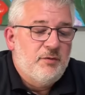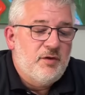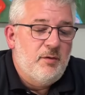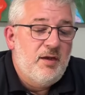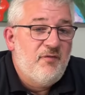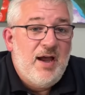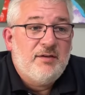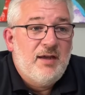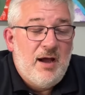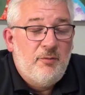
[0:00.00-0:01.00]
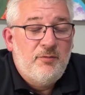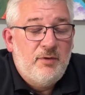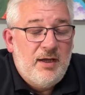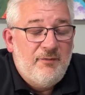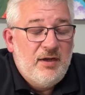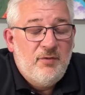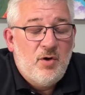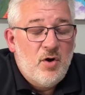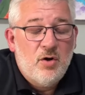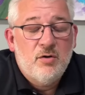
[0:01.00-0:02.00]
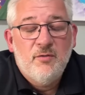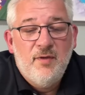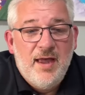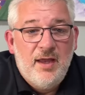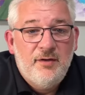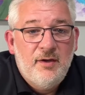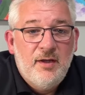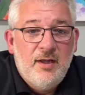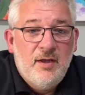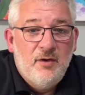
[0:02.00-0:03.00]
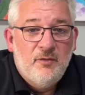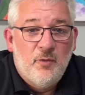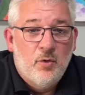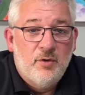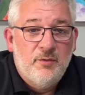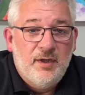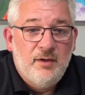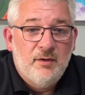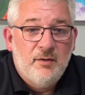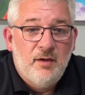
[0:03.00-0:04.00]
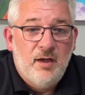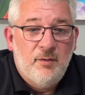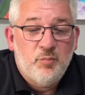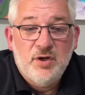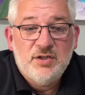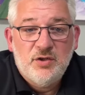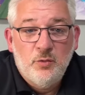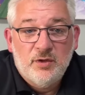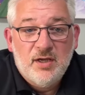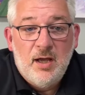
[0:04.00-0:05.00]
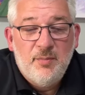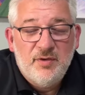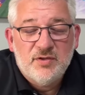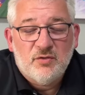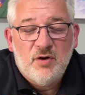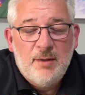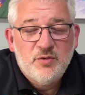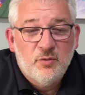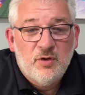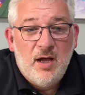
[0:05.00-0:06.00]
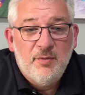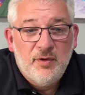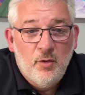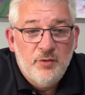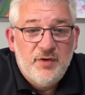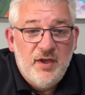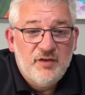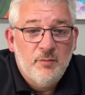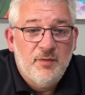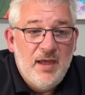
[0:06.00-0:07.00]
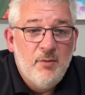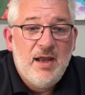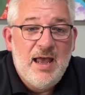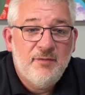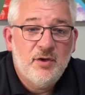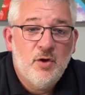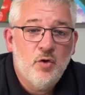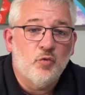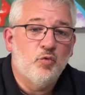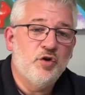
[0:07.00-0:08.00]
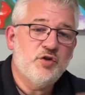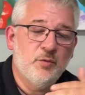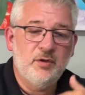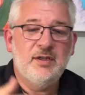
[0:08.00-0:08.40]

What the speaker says: So in fact, I've even heard that for the priests who would copy, the scribes who would copy the Old Testament, they would have to go and ritually